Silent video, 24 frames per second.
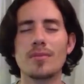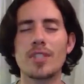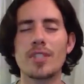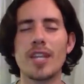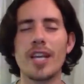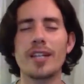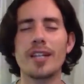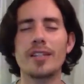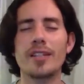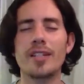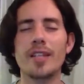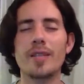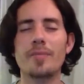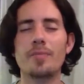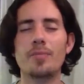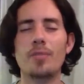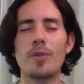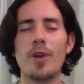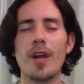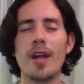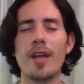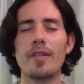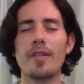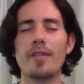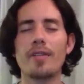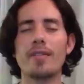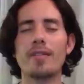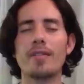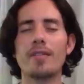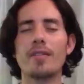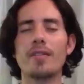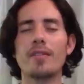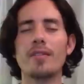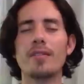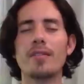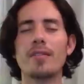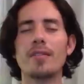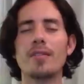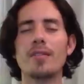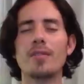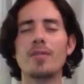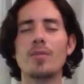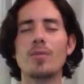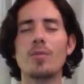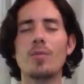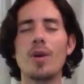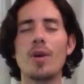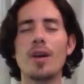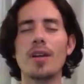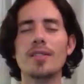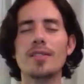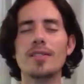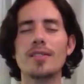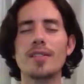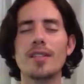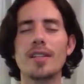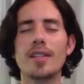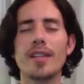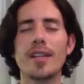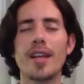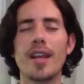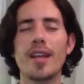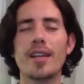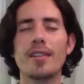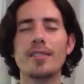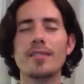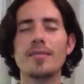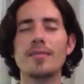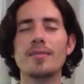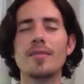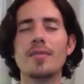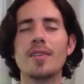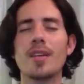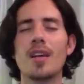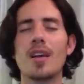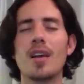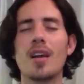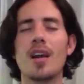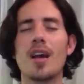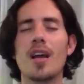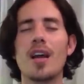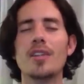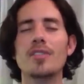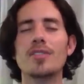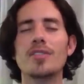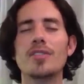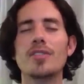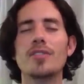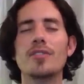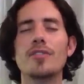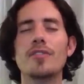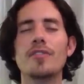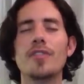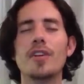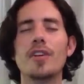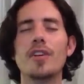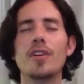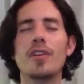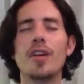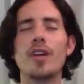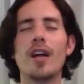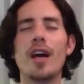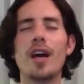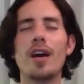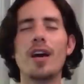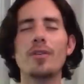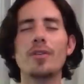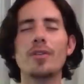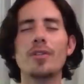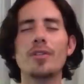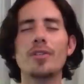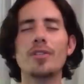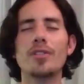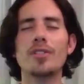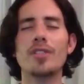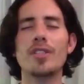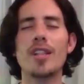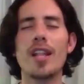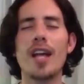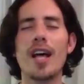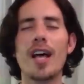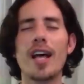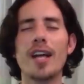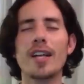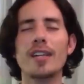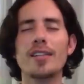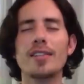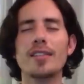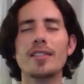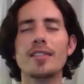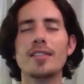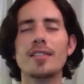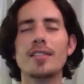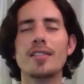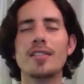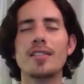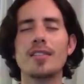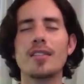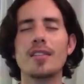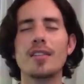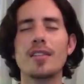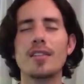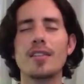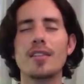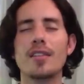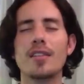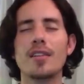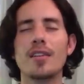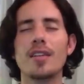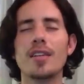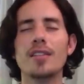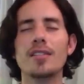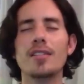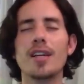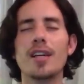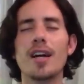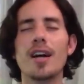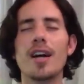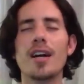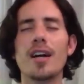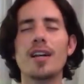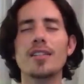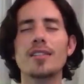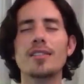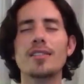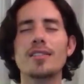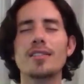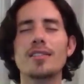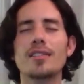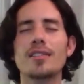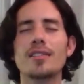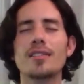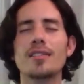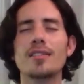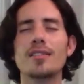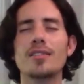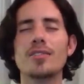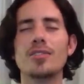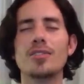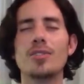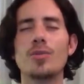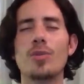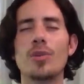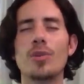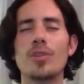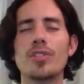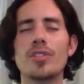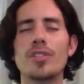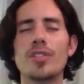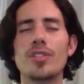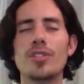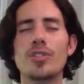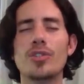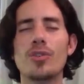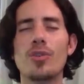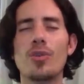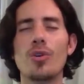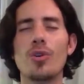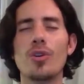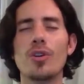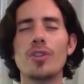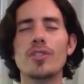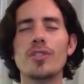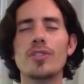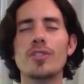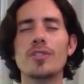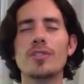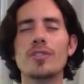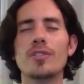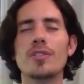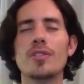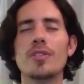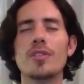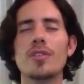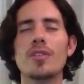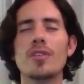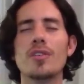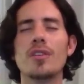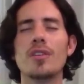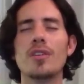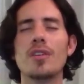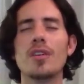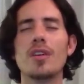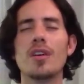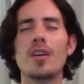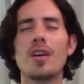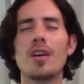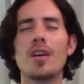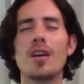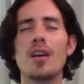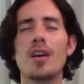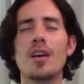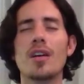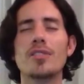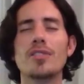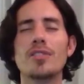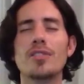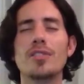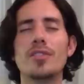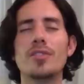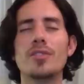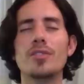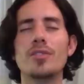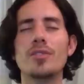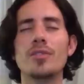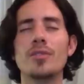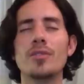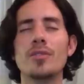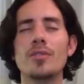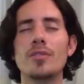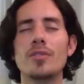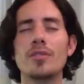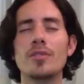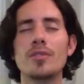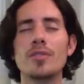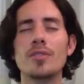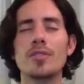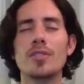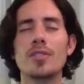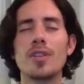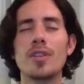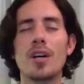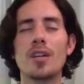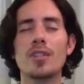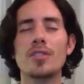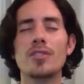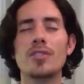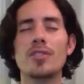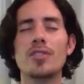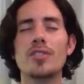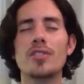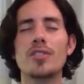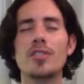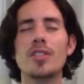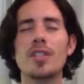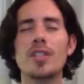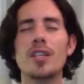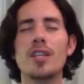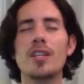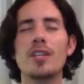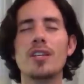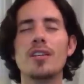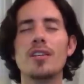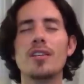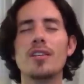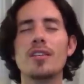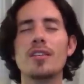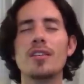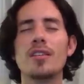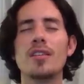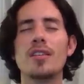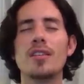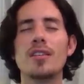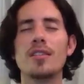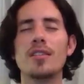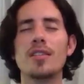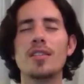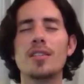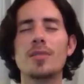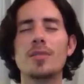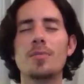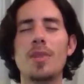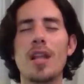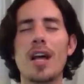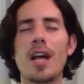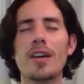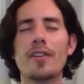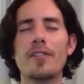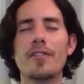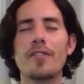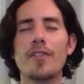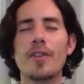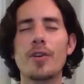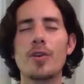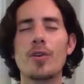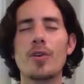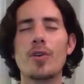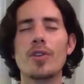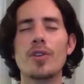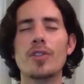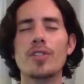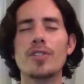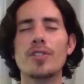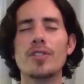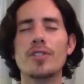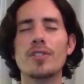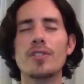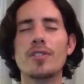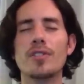Take deep breaths once and again as you feel how you slide in the ice towards the shores, as you start to see these black fjords